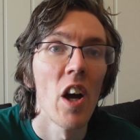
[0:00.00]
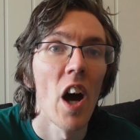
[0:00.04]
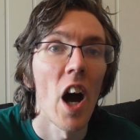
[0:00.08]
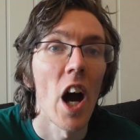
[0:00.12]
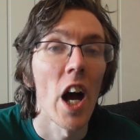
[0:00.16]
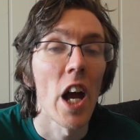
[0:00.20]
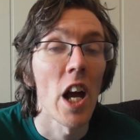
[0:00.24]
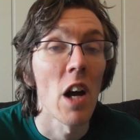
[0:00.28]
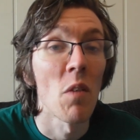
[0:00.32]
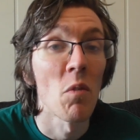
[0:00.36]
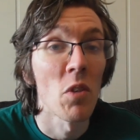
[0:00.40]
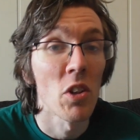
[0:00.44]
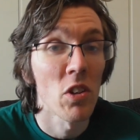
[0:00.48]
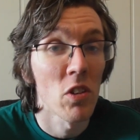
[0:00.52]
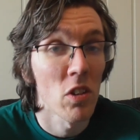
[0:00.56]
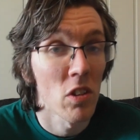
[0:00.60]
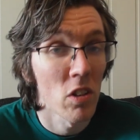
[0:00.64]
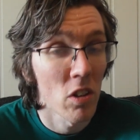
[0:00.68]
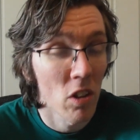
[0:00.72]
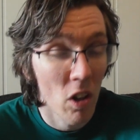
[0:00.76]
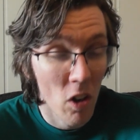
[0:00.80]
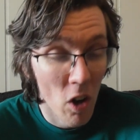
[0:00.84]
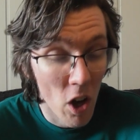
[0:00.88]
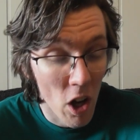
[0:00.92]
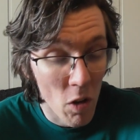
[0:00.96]
I am a
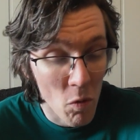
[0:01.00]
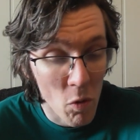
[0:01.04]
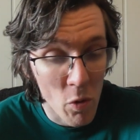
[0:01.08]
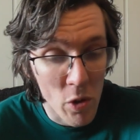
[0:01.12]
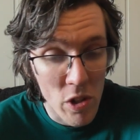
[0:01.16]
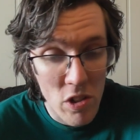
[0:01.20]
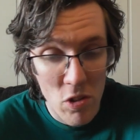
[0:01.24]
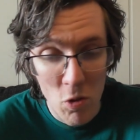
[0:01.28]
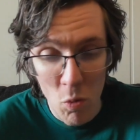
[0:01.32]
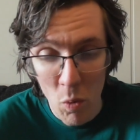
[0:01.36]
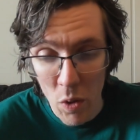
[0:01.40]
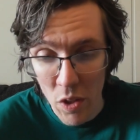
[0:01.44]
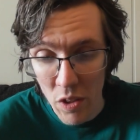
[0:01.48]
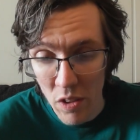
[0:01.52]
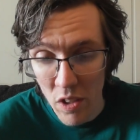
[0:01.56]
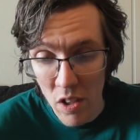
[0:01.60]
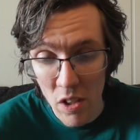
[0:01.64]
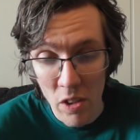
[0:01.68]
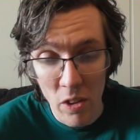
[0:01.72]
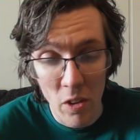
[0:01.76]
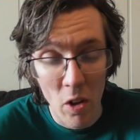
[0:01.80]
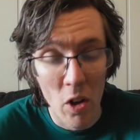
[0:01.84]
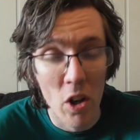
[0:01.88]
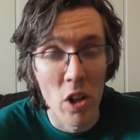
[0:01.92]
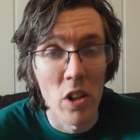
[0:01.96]
guy who is
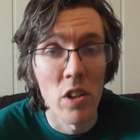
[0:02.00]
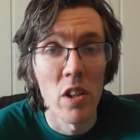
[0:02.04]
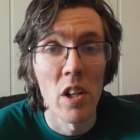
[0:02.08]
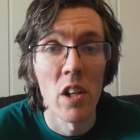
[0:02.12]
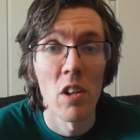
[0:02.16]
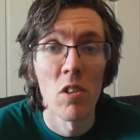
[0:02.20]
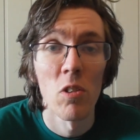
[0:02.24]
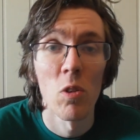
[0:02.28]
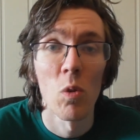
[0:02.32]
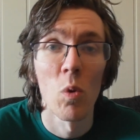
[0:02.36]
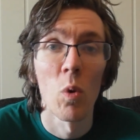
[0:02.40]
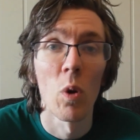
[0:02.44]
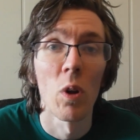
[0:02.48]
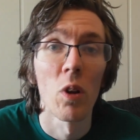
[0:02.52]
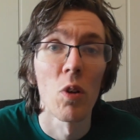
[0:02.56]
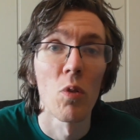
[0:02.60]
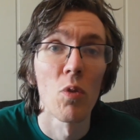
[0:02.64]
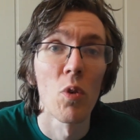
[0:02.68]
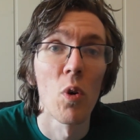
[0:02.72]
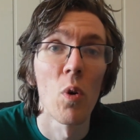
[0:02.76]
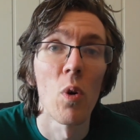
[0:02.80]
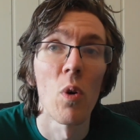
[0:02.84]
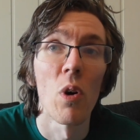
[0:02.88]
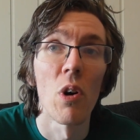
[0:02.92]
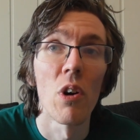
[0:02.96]
29 years old,
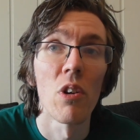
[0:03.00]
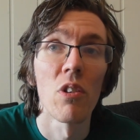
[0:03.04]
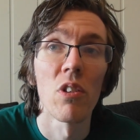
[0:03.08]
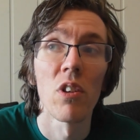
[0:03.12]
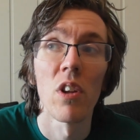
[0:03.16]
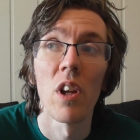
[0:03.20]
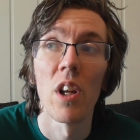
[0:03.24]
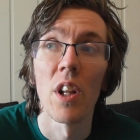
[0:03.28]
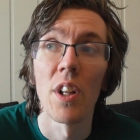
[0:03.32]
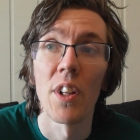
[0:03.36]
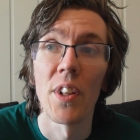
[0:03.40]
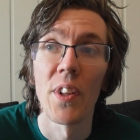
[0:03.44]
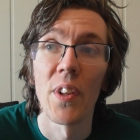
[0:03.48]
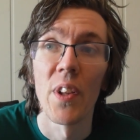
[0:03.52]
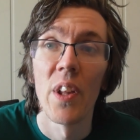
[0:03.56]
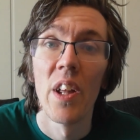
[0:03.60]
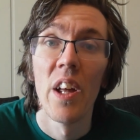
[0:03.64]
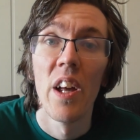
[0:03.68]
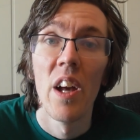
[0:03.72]
of course, and